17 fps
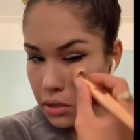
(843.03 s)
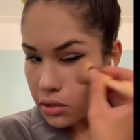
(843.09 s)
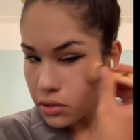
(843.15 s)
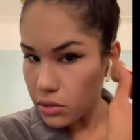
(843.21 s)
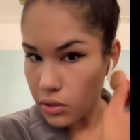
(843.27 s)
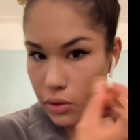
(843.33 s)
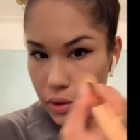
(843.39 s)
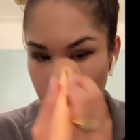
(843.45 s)

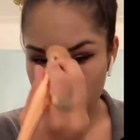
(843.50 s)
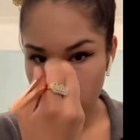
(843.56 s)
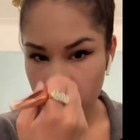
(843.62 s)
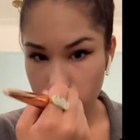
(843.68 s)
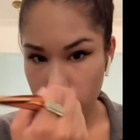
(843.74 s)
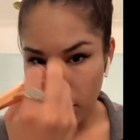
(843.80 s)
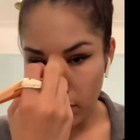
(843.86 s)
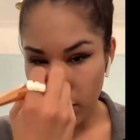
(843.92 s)
So I
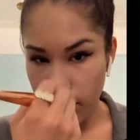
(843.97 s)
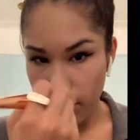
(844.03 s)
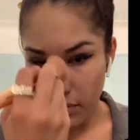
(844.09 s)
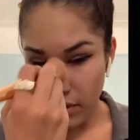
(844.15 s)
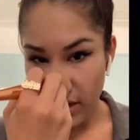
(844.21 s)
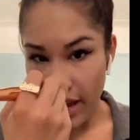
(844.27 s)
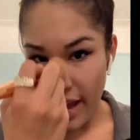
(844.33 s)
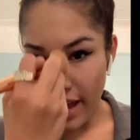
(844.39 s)
don't want to, I'm
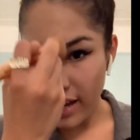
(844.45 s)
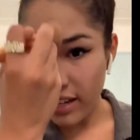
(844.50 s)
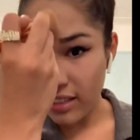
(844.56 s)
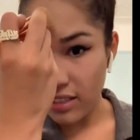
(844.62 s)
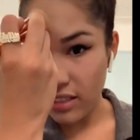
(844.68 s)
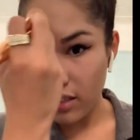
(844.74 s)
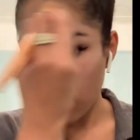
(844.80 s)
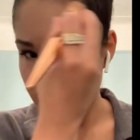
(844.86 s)
going to add
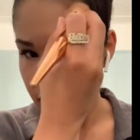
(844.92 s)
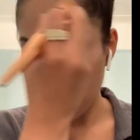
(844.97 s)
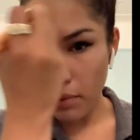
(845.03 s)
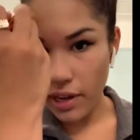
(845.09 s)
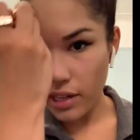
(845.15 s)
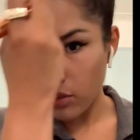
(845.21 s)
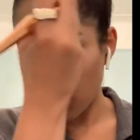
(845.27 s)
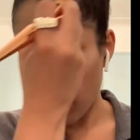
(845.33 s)
it to the
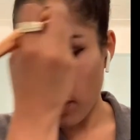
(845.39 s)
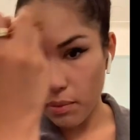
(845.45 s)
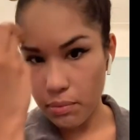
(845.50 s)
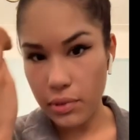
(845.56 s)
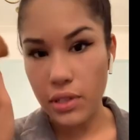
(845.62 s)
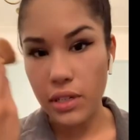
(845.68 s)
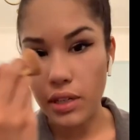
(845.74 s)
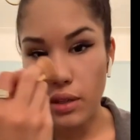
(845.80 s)
spots where I
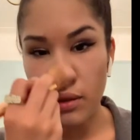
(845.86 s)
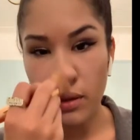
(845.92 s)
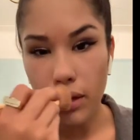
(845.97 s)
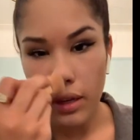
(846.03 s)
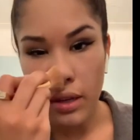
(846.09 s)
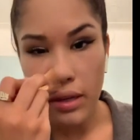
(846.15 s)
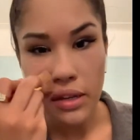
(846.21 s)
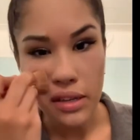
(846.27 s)
put,
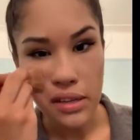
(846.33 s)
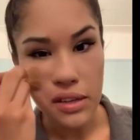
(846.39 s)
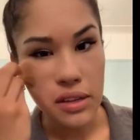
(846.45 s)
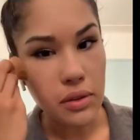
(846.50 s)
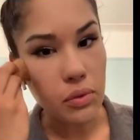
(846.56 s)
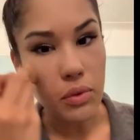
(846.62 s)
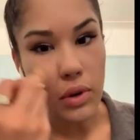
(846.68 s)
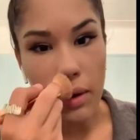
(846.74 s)

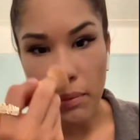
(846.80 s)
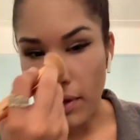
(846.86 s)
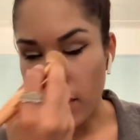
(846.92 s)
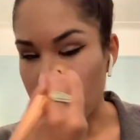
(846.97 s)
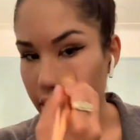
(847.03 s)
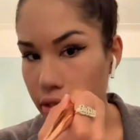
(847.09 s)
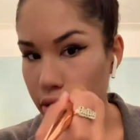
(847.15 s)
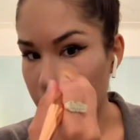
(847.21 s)
where I
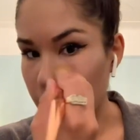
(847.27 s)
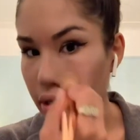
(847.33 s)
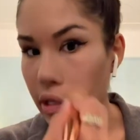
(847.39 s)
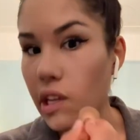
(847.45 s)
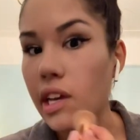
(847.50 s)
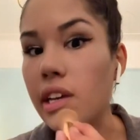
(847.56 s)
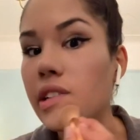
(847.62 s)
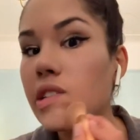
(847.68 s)
made it too
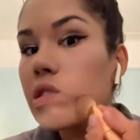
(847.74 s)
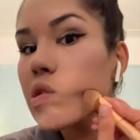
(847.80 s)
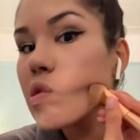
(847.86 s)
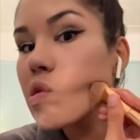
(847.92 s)
light.